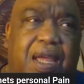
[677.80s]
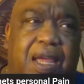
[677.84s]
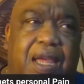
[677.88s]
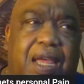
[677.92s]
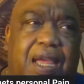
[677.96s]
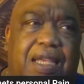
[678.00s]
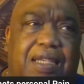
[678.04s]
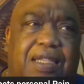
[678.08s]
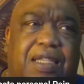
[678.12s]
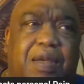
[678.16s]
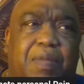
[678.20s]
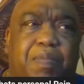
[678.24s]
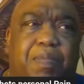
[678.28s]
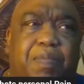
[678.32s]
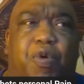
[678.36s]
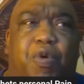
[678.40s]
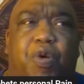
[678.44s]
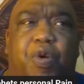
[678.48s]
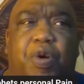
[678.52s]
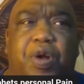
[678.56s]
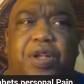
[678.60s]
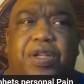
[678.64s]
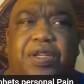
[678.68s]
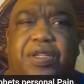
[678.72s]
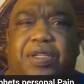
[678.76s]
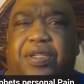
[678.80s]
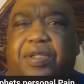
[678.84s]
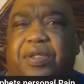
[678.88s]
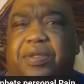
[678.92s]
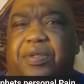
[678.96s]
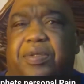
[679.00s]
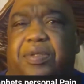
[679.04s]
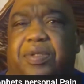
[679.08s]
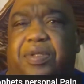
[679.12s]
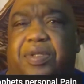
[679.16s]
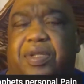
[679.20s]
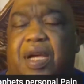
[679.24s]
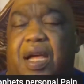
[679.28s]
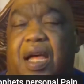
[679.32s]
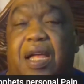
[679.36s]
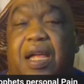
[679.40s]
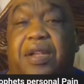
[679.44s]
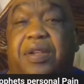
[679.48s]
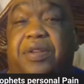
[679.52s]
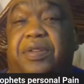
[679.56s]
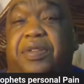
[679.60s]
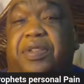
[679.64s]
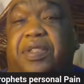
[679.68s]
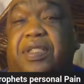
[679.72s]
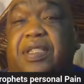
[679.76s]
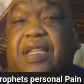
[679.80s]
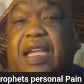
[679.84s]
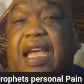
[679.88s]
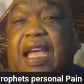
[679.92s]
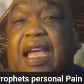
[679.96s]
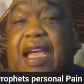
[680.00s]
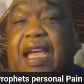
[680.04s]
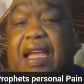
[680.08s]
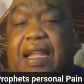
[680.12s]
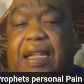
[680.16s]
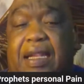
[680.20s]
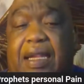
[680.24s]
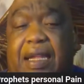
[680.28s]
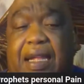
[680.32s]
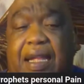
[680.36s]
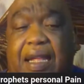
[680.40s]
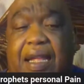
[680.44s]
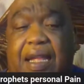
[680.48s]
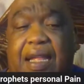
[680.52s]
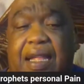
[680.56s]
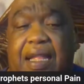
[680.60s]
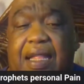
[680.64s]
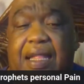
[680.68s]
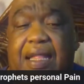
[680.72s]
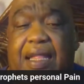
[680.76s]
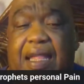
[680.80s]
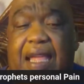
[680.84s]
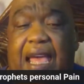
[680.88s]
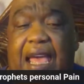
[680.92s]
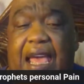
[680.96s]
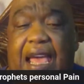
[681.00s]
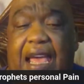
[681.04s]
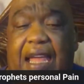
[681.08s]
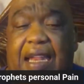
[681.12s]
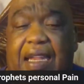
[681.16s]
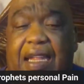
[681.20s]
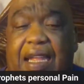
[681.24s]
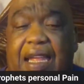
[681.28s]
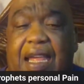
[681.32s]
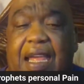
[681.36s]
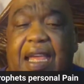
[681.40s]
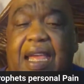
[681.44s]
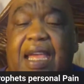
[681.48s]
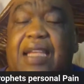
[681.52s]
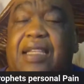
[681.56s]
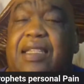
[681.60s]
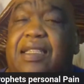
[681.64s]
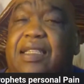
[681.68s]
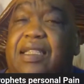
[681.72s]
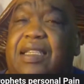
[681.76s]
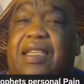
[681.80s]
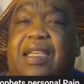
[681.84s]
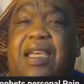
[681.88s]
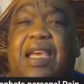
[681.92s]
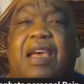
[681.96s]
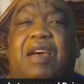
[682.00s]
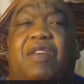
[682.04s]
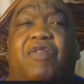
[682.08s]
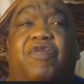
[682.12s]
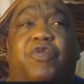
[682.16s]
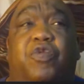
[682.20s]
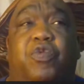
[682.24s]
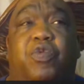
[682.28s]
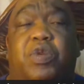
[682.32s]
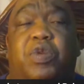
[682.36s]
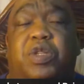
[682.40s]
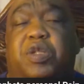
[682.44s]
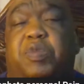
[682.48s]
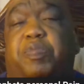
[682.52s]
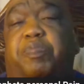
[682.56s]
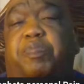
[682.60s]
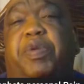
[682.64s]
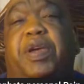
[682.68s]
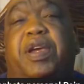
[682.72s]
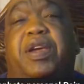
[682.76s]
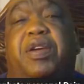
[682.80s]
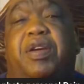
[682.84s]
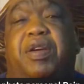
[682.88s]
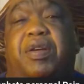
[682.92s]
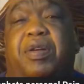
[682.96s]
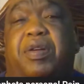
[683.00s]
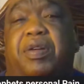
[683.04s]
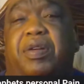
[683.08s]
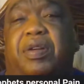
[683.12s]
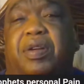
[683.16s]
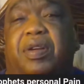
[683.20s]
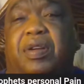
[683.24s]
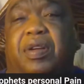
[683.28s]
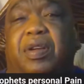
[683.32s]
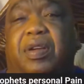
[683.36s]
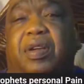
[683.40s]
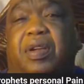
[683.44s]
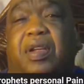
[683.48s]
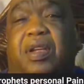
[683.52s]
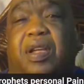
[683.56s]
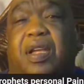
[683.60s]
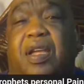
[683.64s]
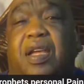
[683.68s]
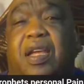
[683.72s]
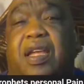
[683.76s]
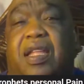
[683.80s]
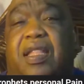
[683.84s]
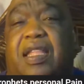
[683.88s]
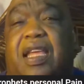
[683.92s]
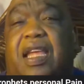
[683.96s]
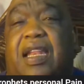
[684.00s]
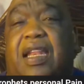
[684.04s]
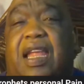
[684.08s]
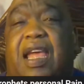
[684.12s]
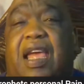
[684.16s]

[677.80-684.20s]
it's important to understand that his gift was bigger than